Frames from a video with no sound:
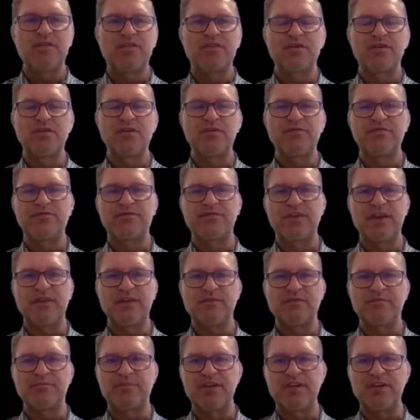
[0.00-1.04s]
through
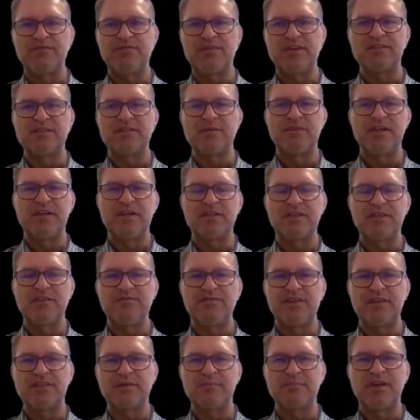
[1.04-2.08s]
pre-feasibility,
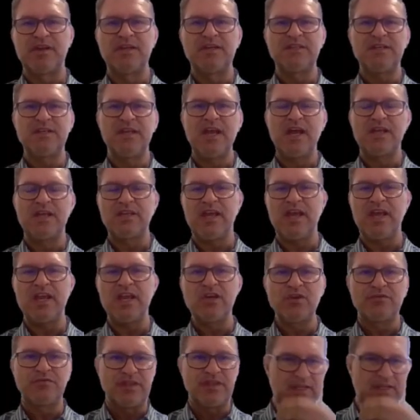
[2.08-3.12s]
feasibility, at the
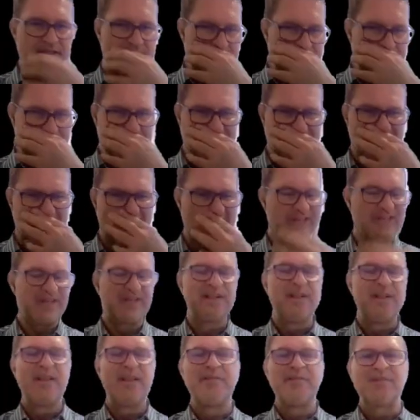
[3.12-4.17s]
end of detailed
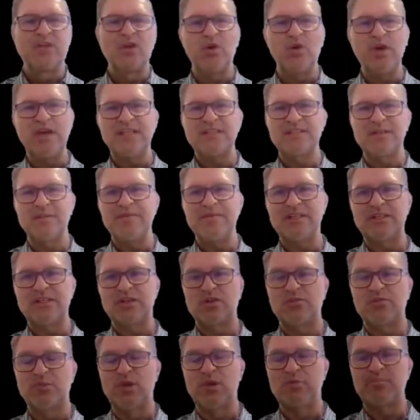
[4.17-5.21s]
design, your estimate
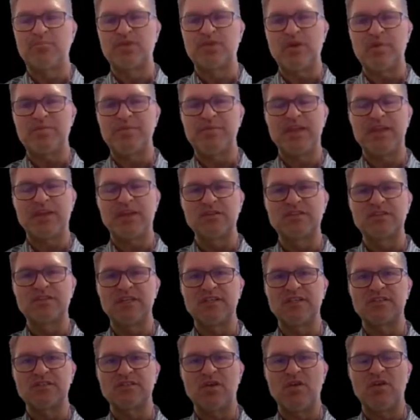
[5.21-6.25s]
will probably
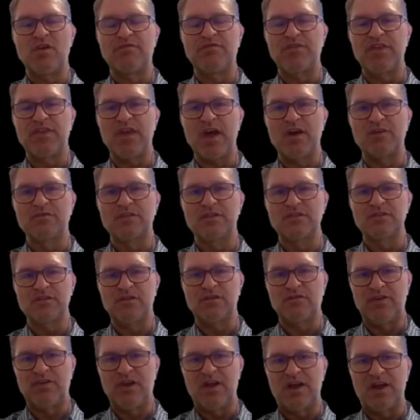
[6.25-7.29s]
consist of thousands
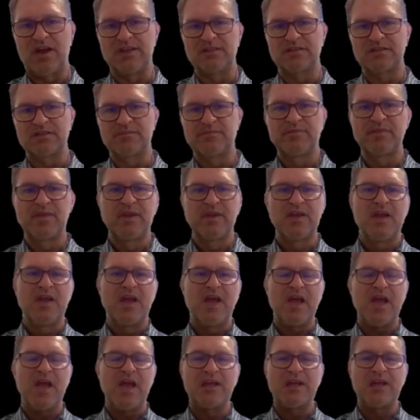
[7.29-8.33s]
of lines.
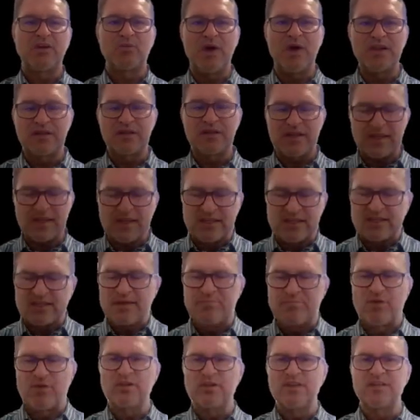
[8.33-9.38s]
And what is
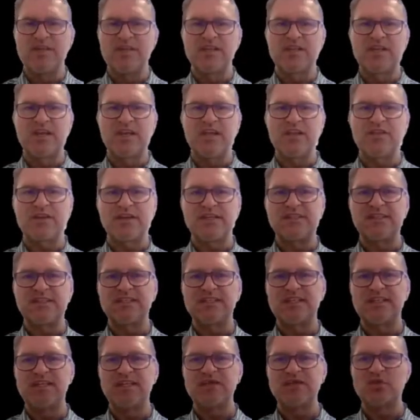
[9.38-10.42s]
important in
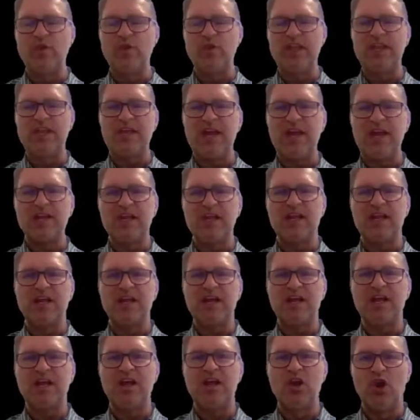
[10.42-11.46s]
KEY360 is we can
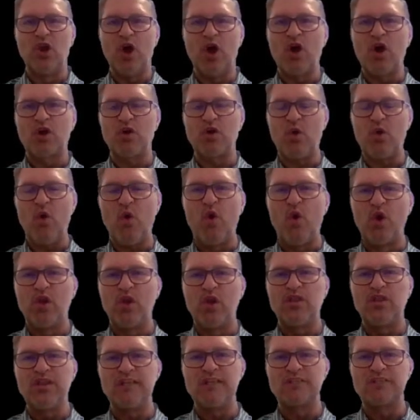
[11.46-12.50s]
log
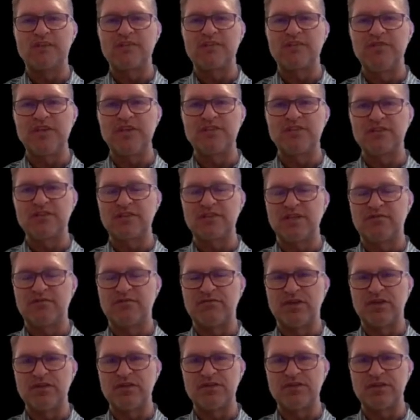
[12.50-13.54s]
all these revisions and
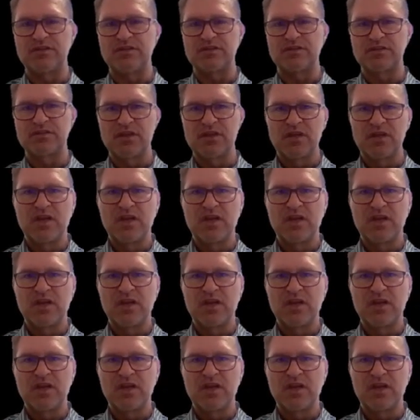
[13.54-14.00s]
versions